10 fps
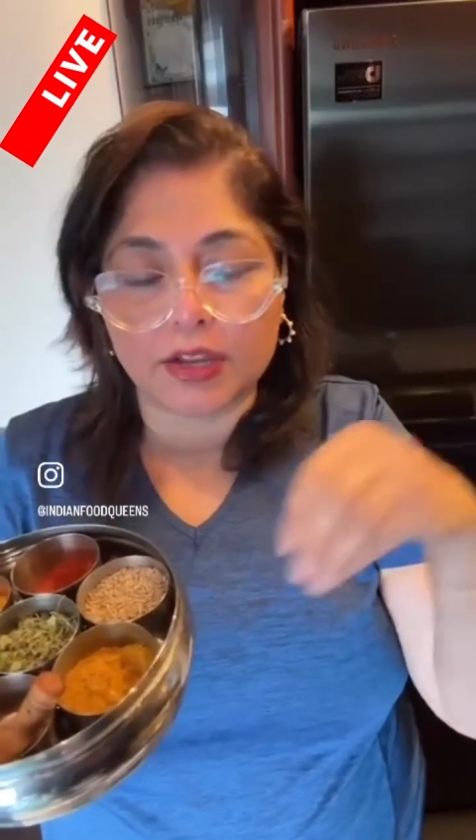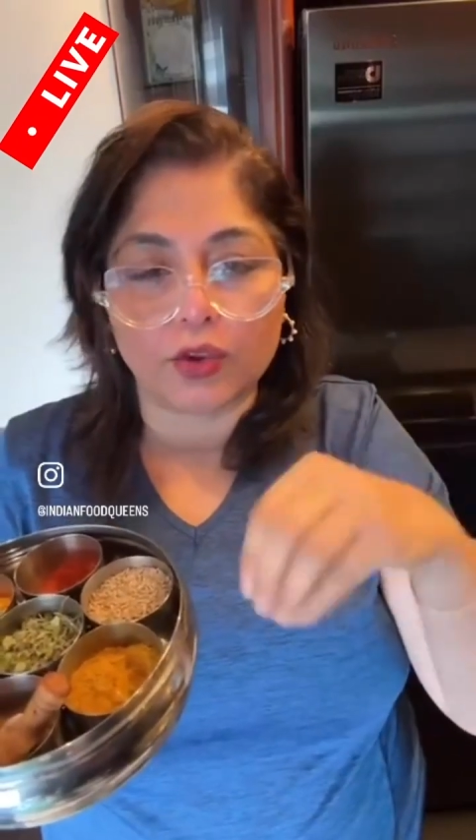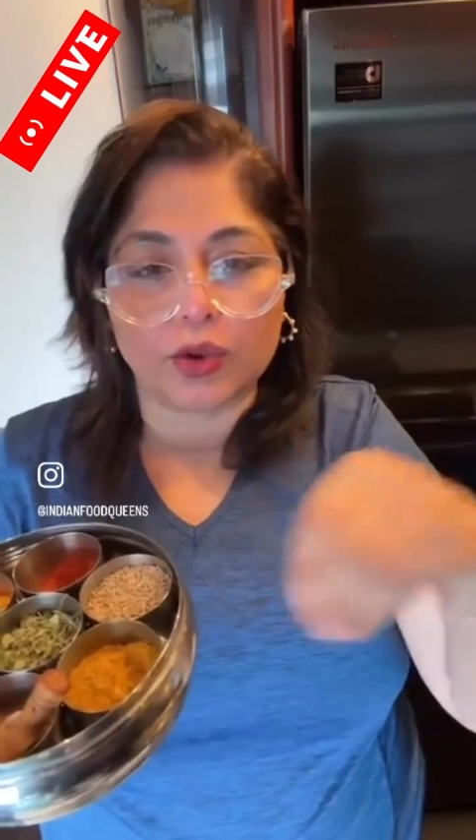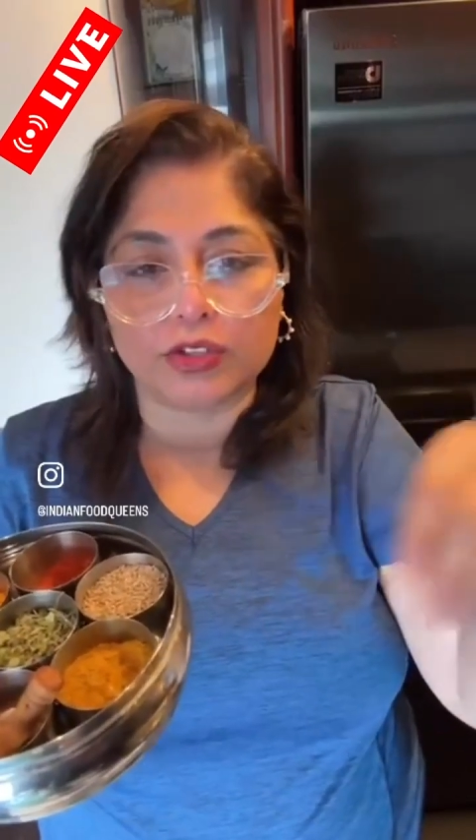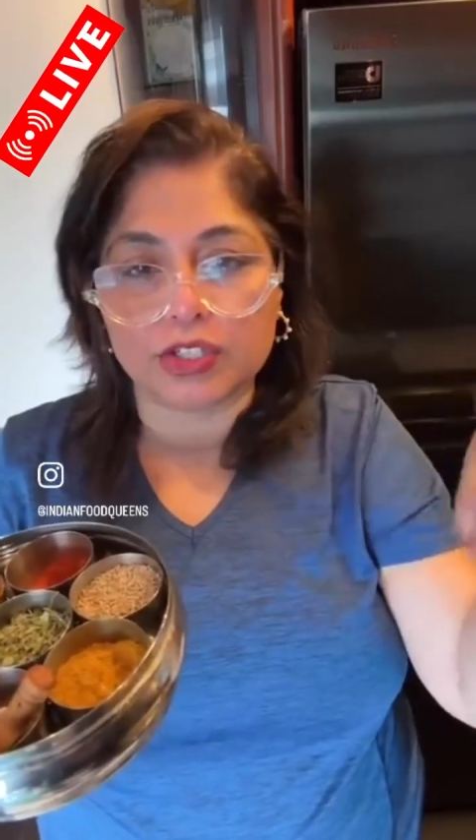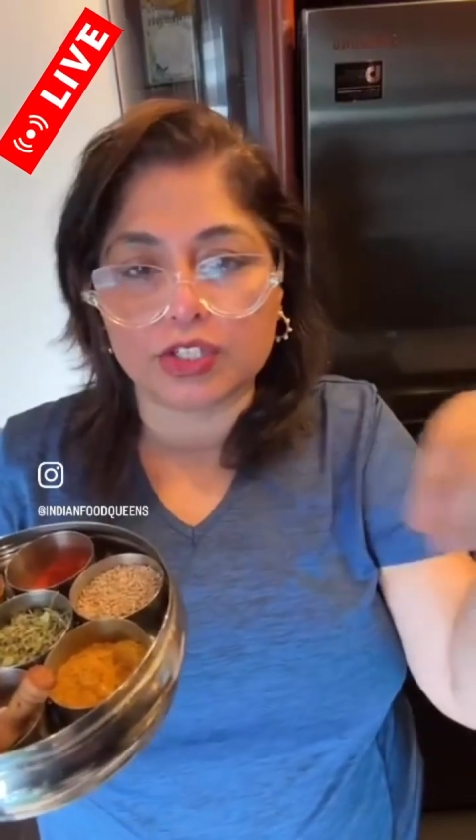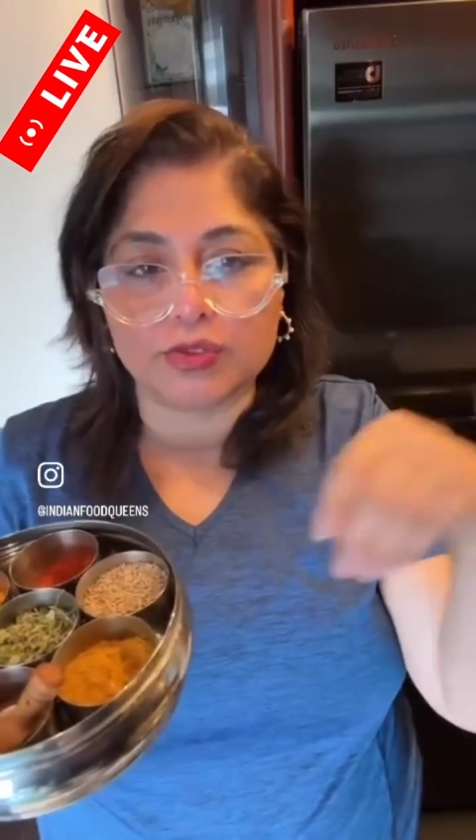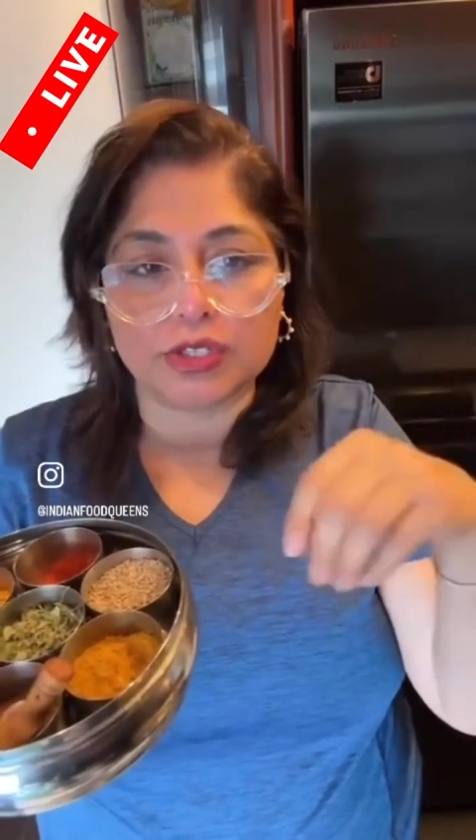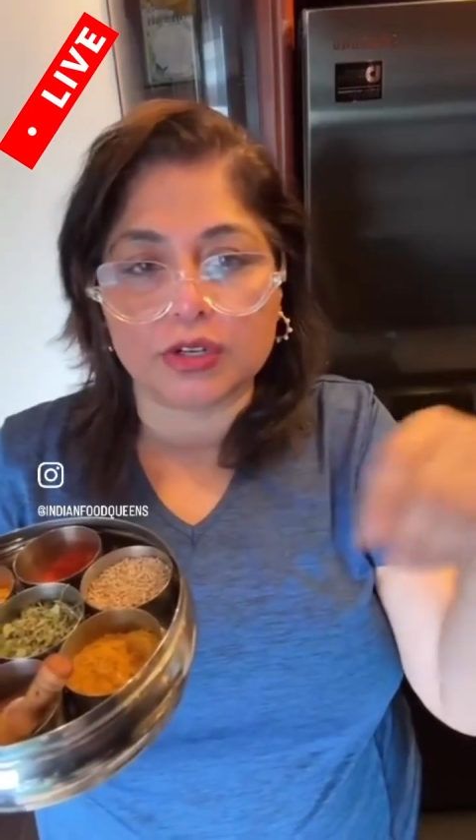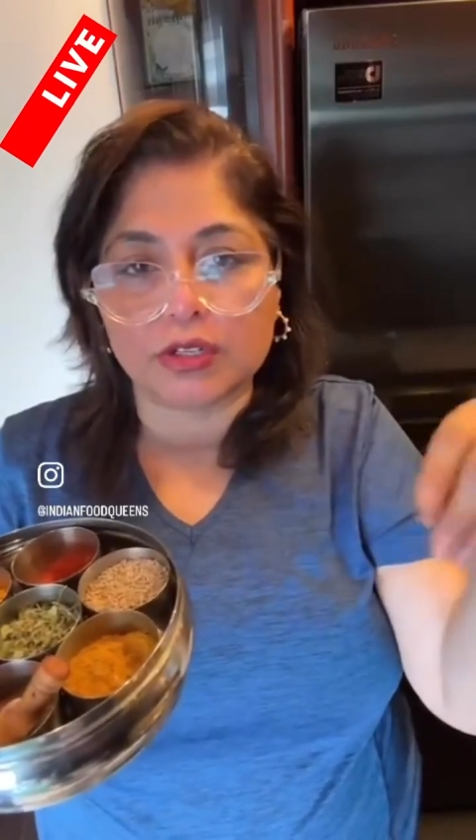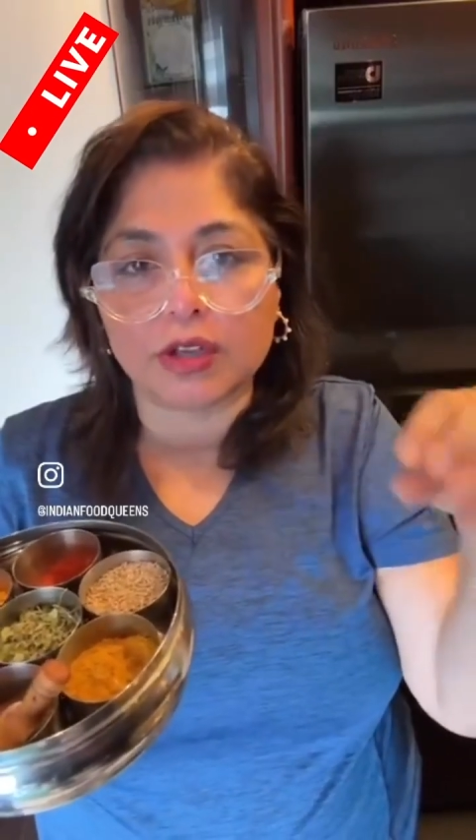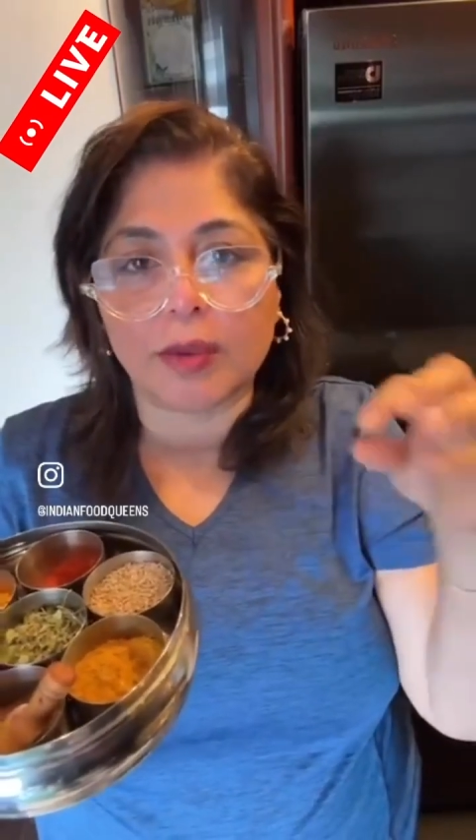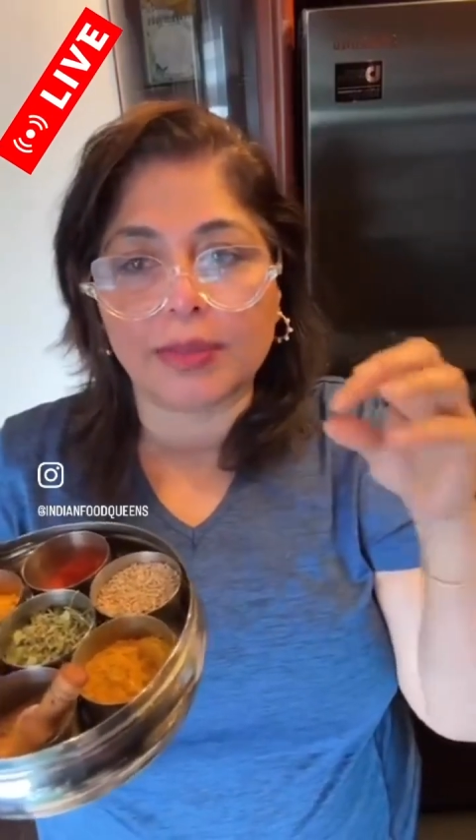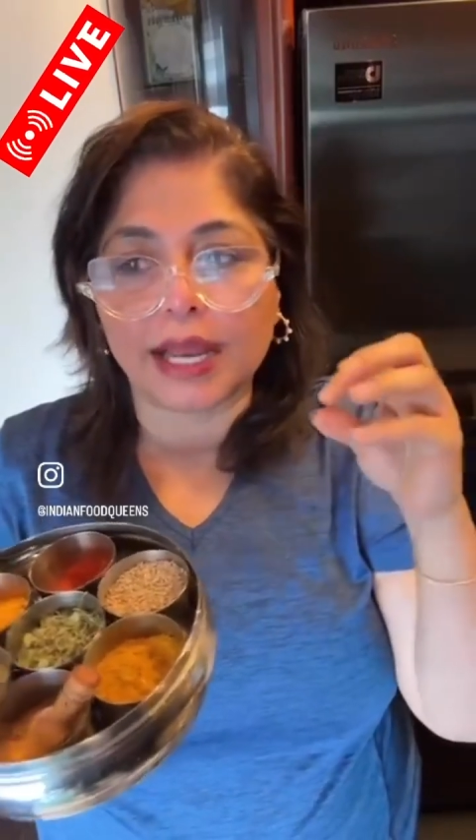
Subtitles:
and you can just use it on top.